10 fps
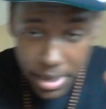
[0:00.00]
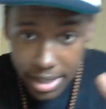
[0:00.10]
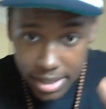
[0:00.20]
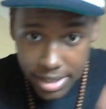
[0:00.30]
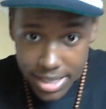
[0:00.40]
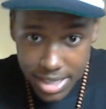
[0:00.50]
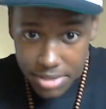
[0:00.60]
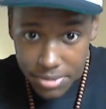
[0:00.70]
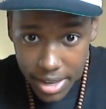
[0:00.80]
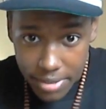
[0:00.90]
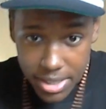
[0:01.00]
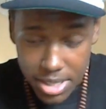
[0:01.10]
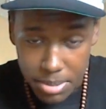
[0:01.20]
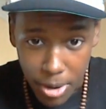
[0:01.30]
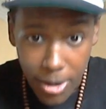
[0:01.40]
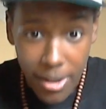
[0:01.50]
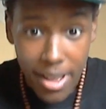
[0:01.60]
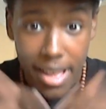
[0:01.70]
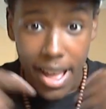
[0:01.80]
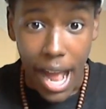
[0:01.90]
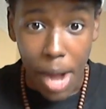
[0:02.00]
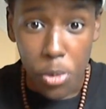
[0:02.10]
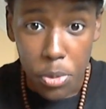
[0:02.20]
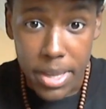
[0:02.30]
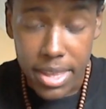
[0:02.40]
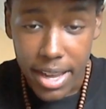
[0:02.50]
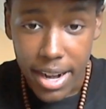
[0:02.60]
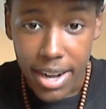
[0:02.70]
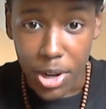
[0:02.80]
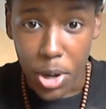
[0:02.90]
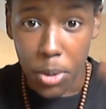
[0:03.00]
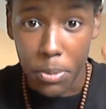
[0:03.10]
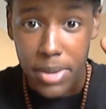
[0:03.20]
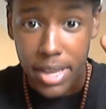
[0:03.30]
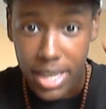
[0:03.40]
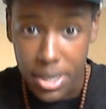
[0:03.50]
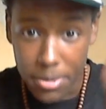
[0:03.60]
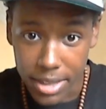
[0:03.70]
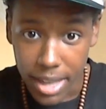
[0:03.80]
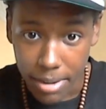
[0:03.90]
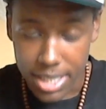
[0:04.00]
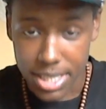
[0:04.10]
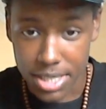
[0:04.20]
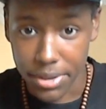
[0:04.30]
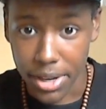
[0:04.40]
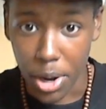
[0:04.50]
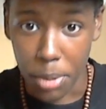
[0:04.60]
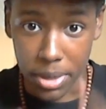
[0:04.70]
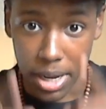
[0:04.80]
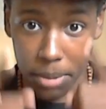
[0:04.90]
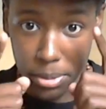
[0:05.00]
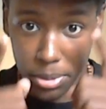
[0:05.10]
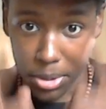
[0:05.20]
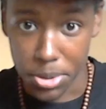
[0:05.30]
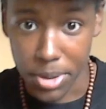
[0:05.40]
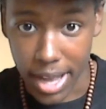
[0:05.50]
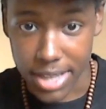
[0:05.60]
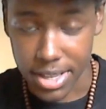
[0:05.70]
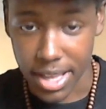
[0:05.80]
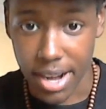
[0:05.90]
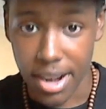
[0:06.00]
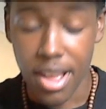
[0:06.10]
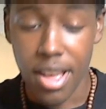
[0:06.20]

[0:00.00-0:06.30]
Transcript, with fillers: at the Dead Stocks VA event tomorrow. I will be there and I hope anyone that watches this video, I hope a couple of you guys are there.